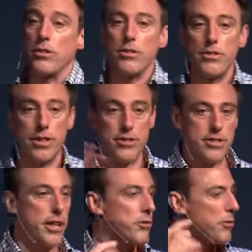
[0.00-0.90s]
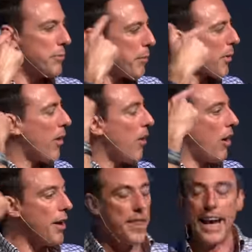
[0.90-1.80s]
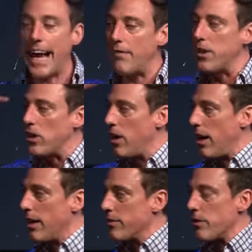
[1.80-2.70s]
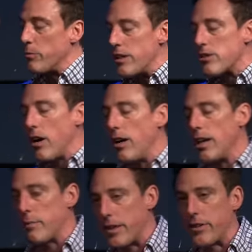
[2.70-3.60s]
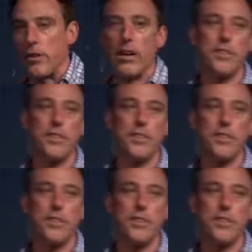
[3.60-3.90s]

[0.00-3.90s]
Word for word: know, teach yourself. So remember, they have the law. And so when he's talking about the law,